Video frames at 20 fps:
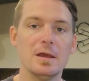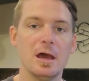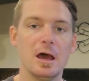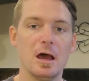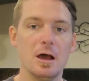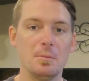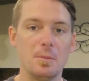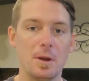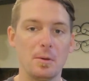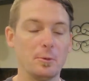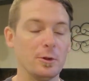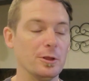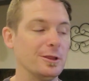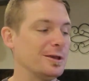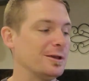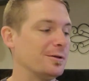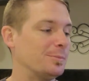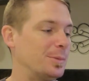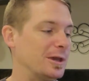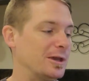I'm
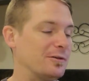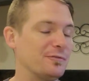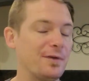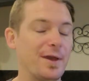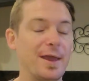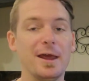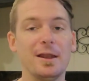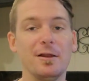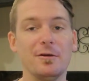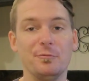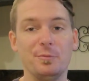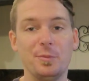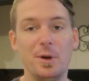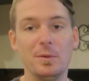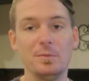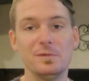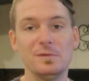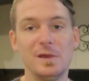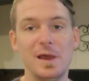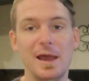really a big fan of
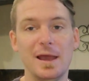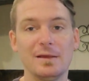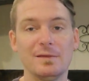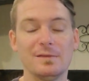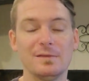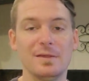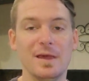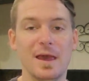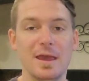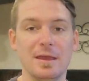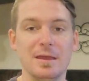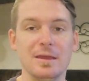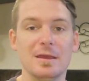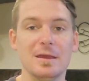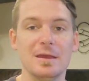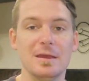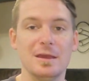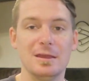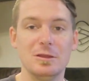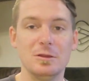pump sacks. They,
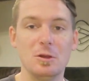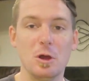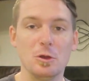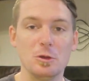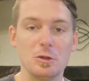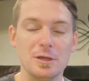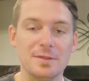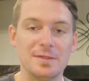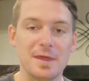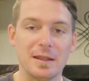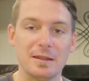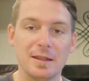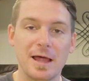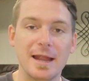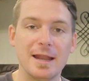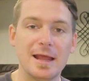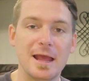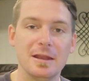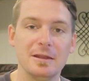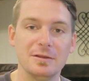you get that
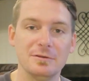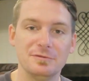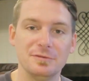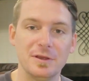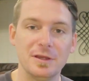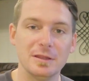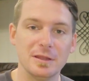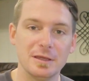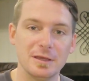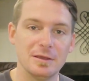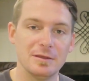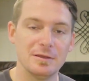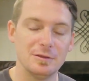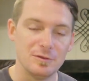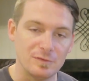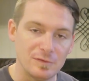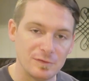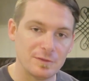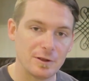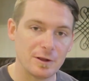lightheaded feeling.
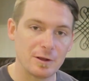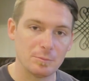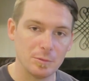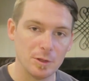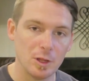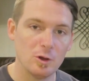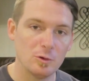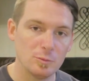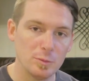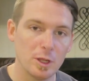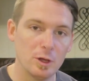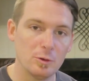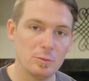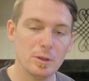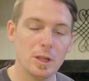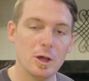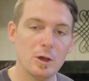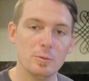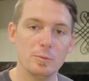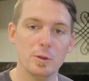You sit there and
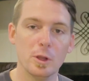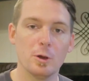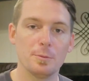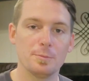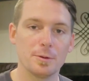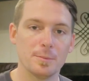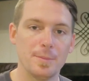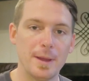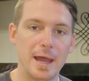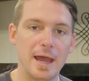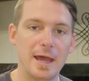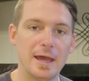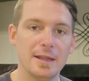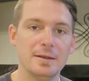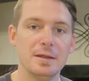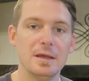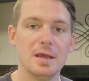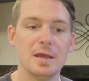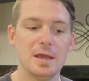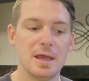blow up your
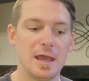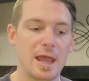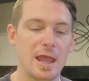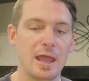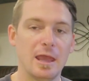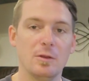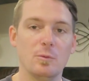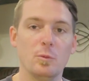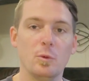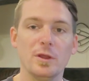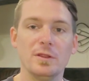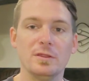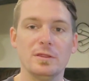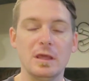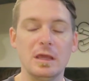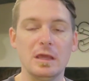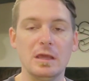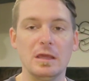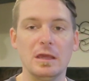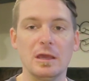pad. And with
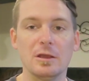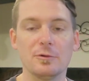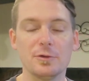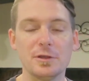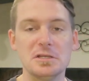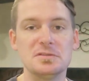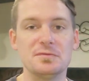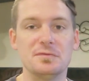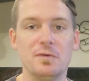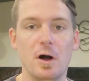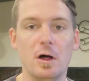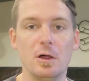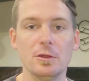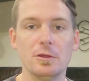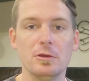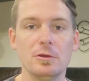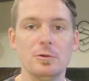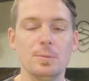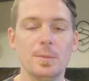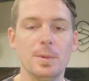the increased
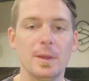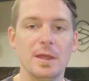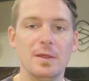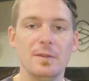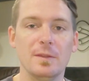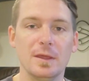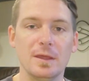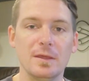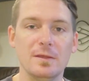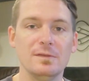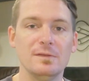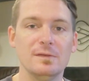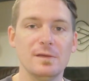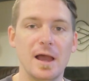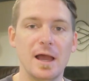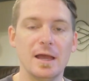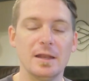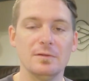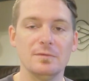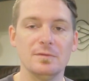volume in the
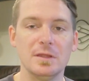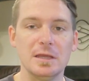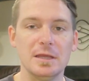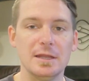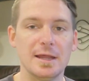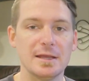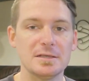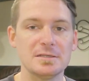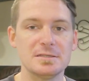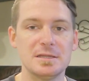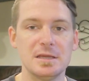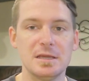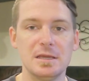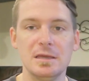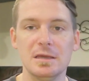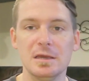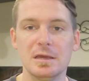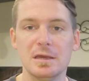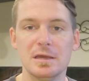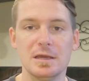inside of the
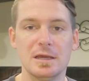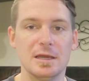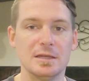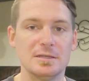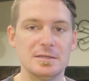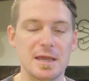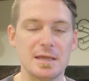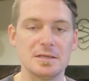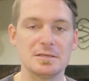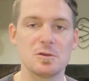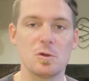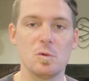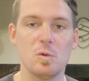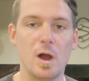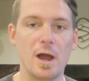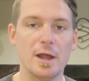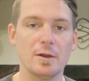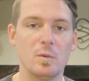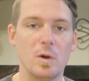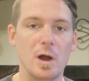NXT, it takes
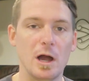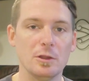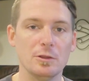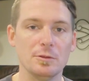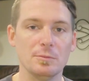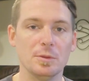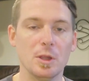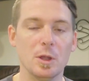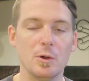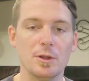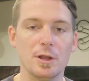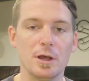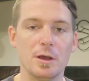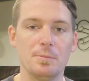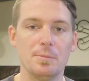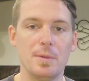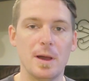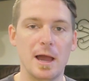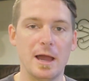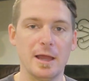quite a while to blow it
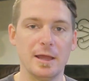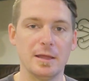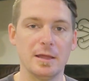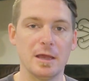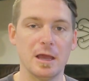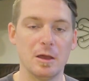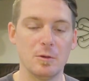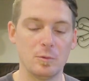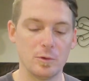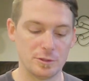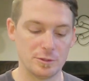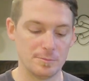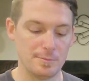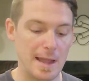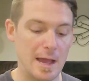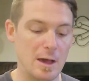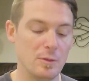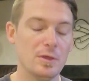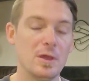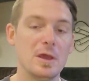up with your
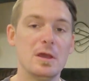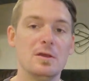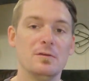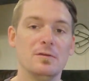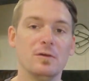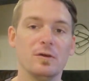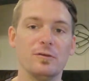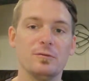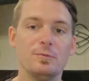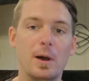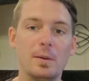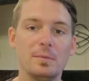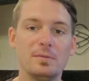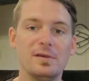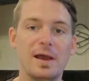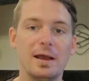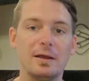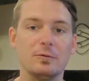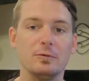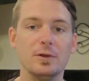mouth. So this pump
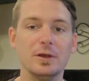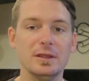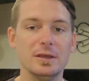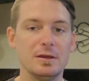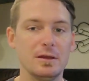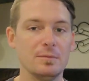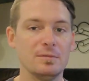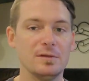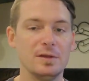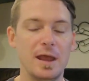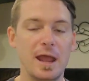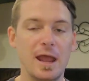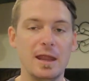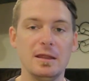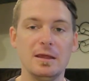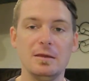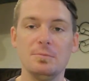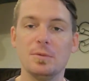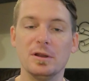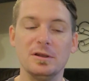sack really comes in
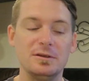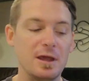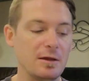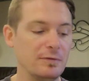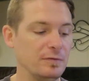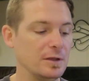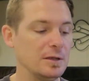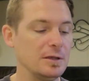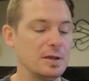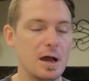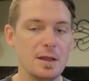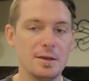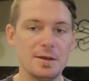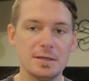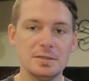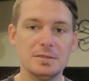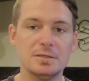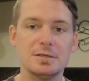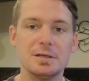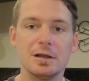handy, but definitely not
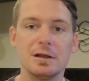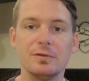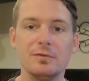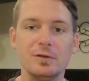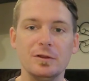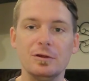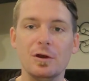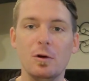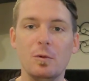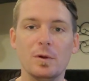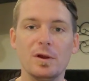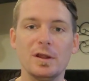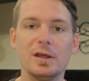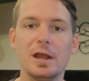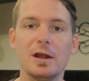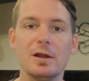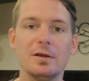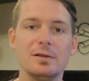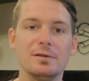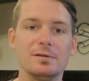necessary. If you don't want to
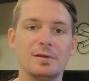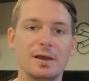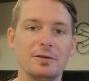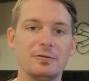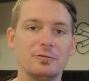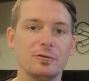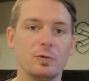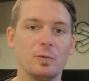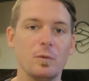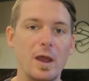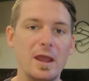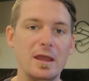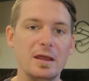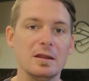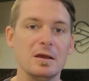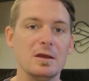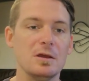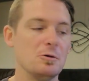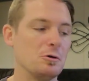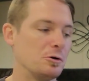carry this extra
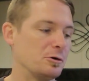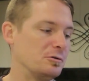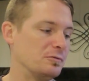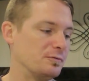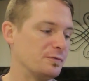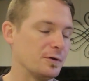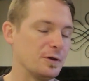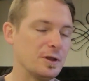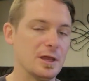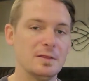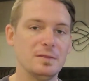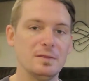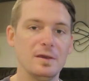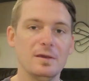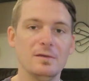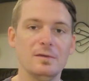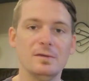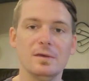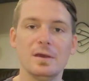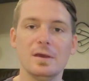weight or you forget
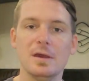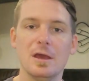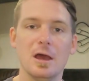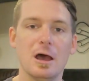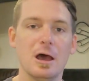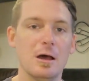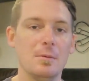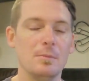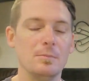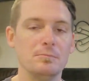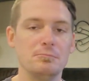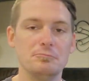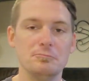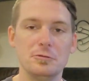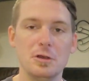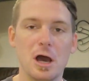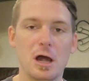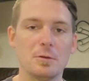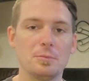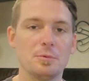this,
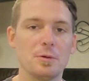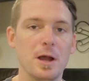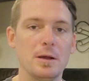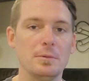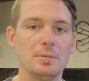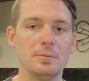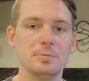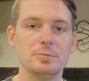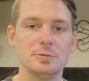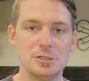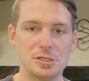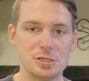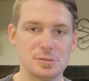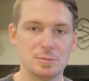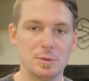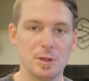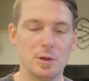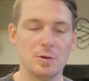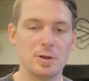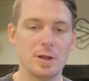not a problem.
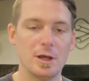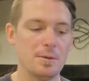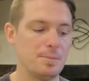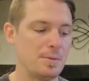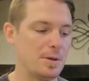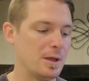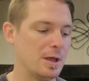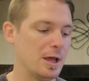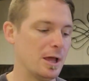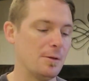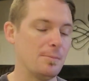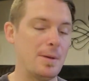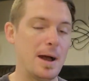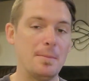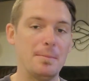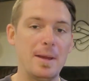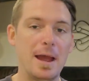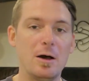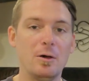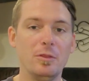Just blow it up
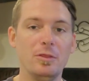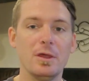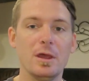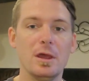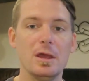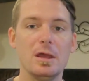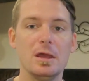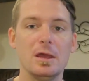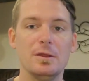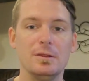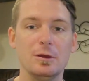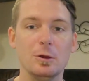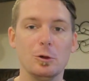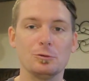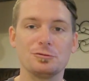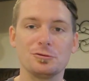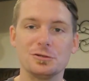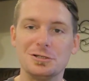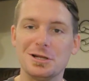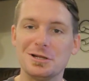by mouth the
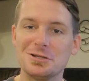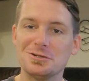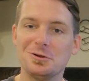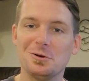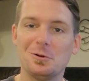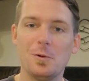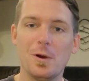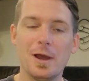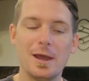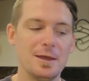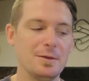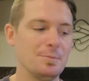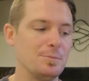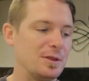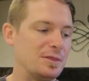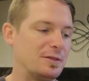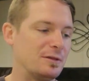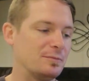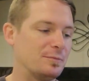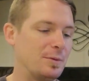old traditional way,
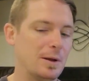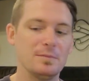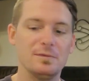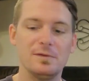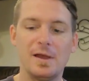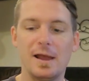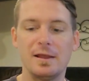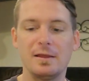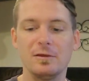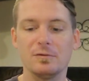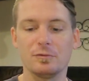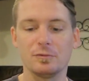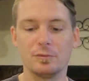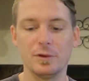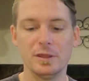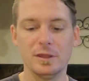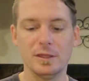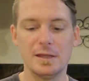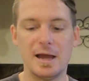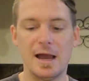but this pump sack is
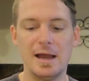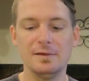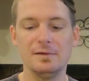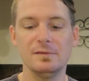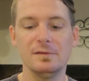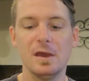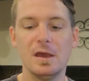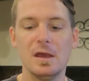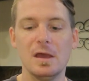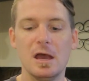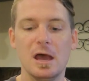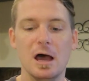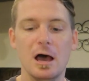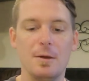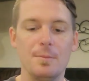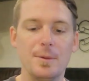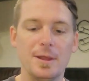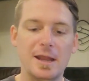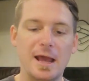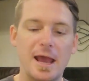really nice.
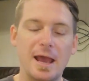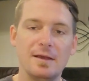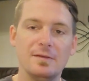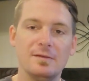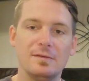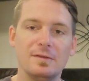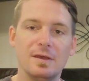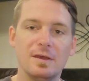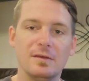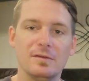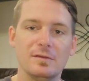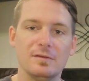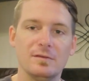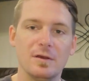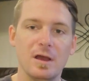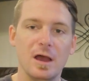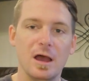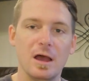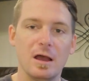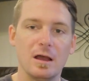It has this
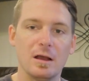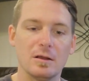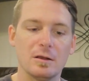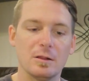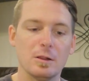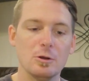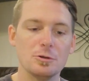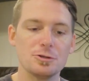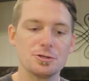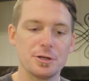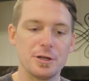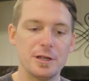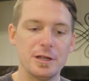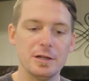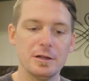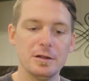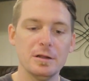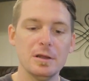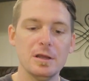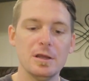closure
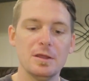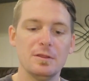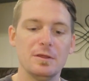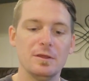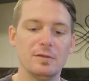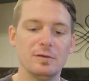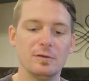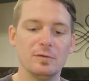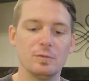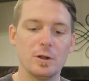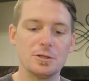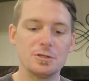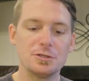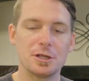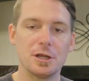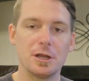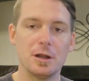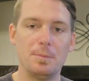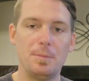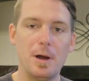here. This is what
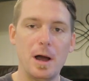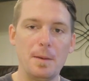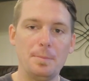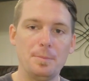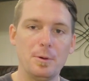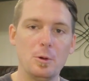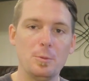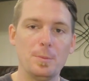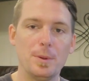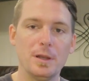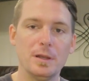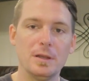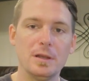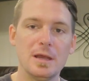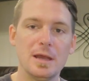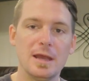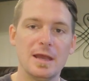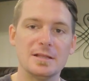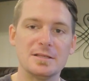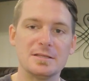you're going to pop open
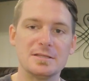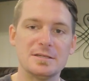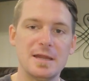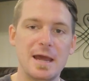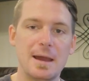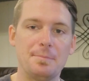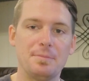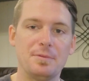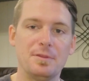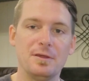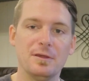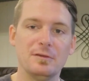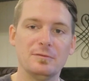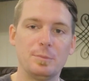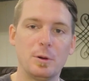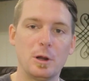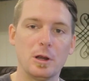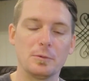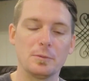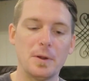and snap this
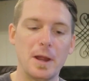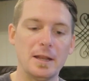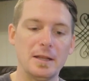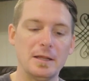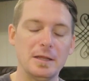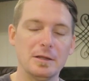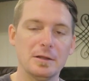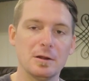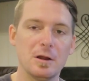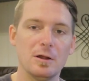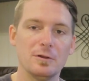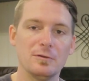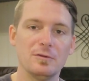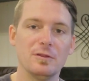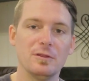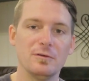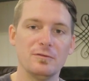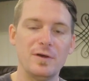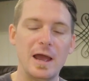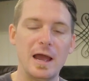part right here
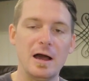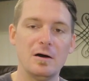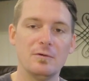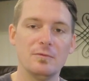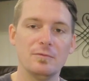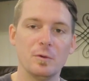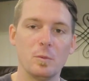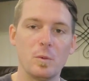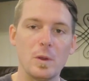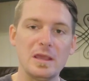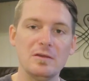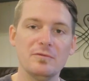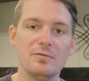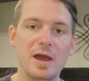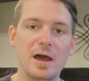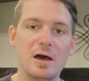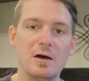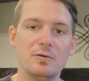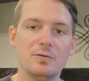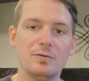onto the valve, the wing
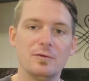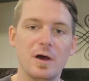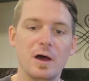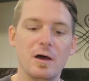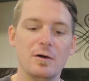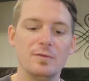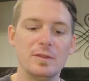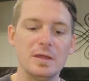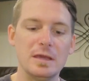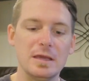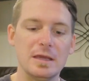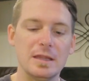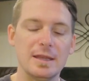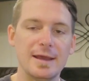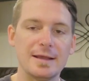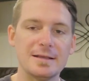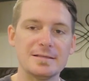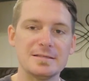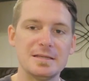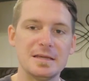valve of the
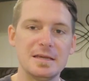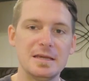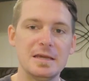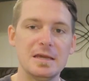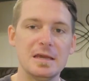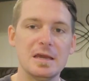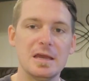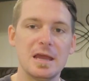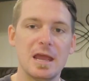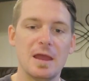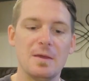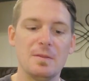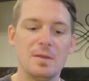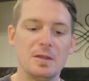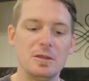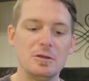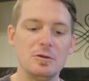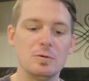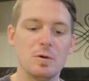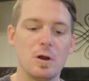NXT, and
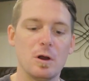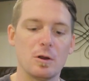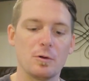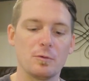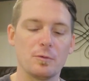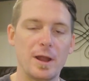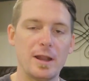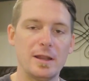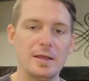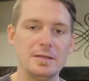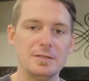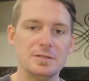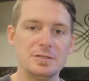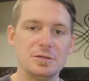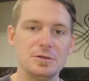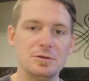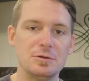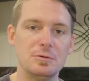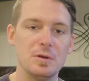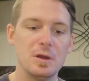then you are ready
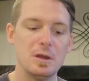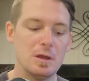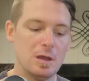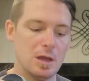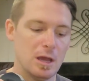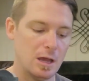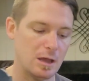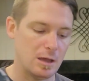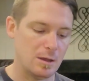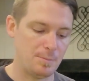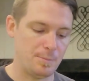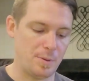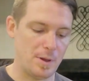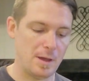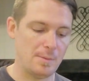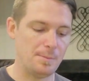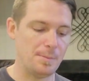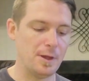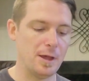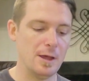to
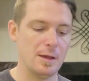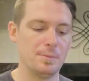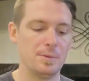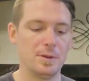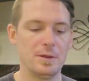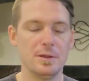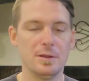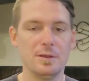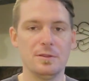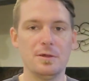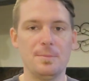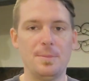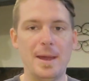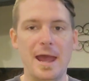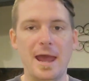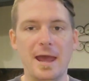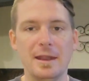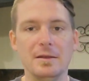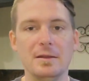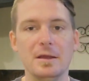pump up the
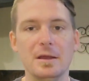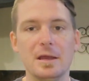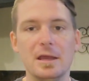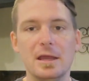pad.